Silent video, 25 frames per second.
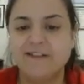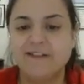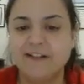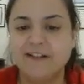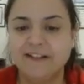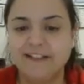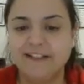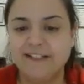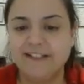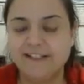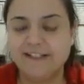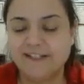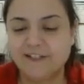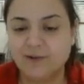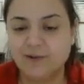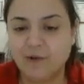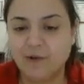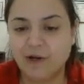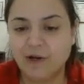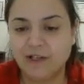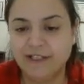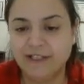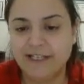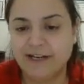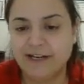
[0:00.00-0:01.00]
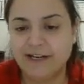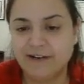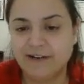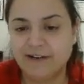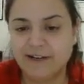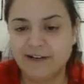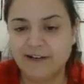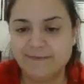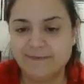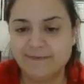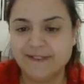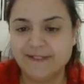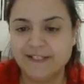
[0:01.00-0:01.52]
that leads to quality
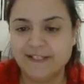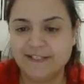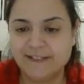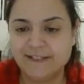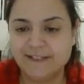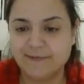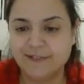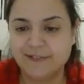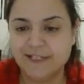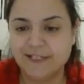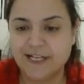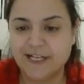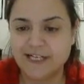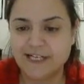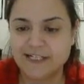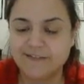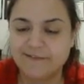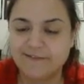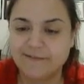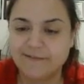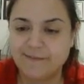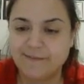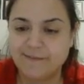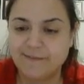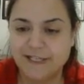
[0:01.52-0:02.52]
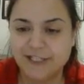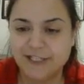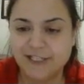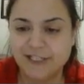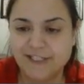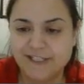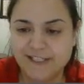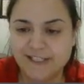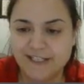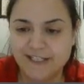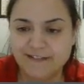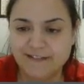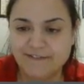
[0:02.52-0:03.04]
outcomes and is protective of
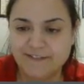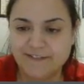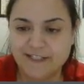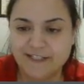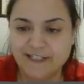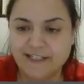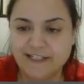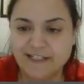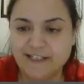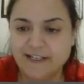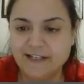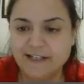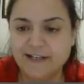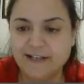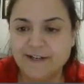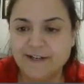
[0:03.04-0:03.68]
patient safety.